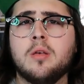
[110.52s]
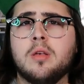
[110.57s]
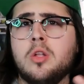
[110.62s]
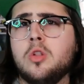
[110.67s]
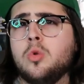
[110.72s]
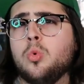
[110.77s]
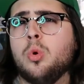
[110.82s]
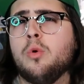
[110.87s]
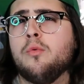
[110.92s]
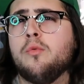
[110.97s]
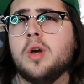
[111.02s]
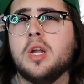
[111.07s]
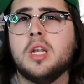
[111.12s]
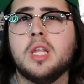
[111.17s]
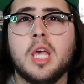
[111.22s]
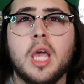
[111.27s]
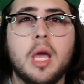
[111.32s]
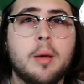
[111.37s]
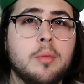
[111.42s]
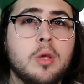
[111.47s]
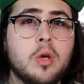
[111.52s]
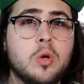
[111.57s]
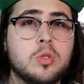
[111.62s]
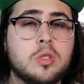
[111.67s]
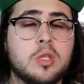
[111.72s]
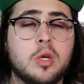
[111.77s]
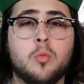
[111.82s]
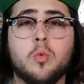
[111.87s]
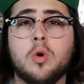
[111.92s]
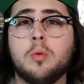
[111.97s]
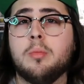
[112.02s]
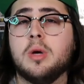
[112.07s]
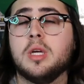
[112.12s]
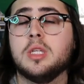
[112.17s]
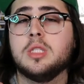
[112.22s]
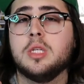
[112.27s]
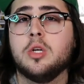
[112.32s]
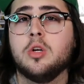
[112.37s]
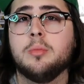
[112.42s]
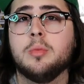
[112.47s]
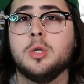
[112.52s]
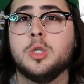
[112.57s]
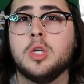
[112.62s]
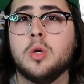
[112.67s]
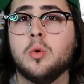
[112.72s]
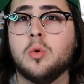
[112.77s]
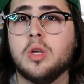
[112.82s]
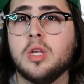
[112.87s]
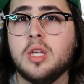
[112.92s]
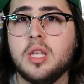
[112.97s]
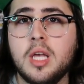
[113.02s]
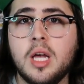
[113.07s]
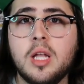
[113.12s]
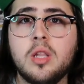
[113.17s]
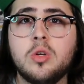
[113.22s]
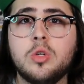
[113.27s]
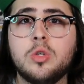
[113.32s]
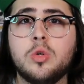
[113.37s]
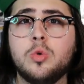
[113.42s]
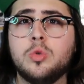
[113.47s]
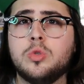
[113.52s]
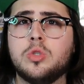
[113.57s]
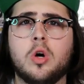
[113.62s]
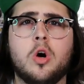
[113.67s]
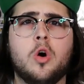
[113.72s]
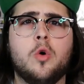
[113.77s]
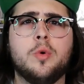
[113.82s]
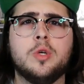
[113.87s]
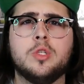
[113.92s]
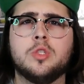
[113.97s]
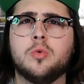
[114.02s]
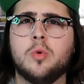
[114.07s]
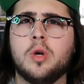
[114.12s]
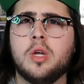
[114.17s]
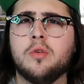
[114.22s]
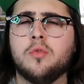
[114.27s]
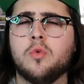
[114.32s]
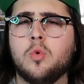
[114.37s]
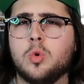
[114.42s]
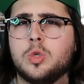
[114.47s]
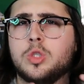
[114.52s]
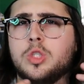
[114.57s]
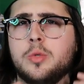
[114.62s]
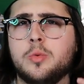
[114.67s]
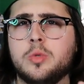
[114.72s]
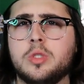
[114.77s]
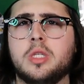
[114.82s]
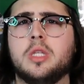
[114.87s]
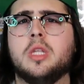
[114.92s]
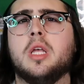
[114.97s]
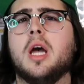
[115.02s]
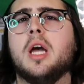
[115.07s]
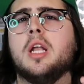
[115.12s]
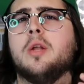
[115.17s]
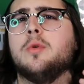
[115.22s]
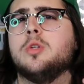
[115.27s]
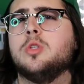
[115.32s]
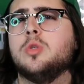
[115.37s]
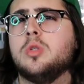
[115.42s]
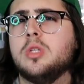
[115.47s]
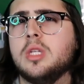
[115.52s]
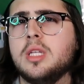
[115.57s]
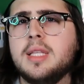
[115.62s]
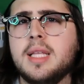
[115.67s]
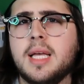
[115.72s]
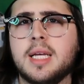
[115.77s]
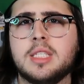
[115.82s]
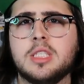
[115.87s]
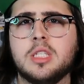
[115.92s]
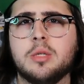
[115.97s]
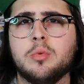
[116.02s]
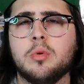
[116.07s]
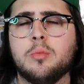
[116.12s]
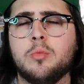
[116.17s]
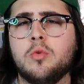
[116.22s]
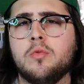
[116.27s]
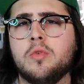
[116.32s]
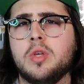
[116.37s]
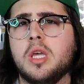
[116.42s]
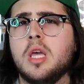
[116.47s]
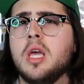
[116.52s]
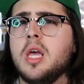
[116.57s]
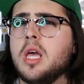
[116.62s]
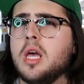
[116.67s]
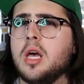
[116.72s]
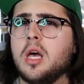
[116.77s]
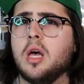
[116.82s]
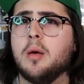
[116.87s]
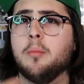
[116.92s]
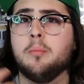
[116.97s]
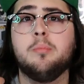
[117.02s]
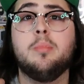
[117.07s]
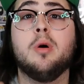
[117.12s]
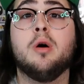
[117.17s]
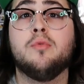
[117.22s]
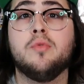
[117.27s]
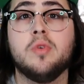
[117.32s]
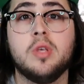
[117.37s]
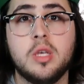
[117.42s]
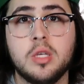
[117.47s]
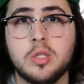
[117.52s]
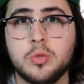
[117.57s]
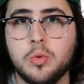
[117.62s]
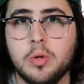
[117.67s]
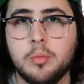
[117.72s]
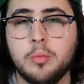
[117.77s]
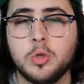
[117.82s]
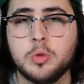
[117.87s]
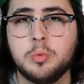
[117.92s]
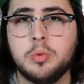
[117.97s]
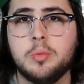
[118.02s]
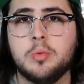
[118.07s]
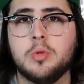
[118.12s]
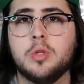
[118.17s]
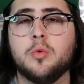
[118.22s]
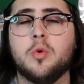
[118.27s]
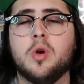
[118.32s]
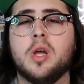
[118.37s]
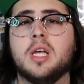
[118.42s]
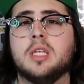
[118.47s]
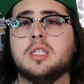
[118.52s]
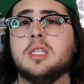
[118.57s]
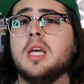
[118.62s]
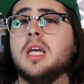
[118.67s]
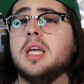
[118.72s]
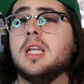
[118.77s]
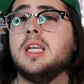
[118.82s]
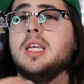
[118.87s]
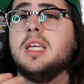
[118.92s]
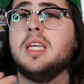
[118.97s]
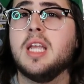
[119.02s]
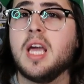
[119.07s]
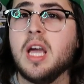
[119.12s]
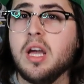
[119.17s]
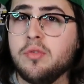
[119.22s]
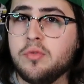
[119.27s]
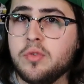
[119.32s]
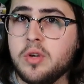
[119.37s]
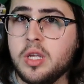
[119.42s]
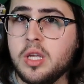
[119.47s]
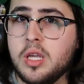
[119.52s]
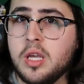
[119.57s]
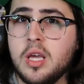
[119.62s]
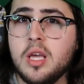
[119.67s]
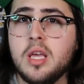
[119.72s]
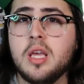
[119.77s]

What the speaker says: glorified cameos, like one by Sarah Michelle Gellar, who's always great. Of course, she was in the I Know What You Did Last Summer movie. Buffy is what most people know her as. Daphne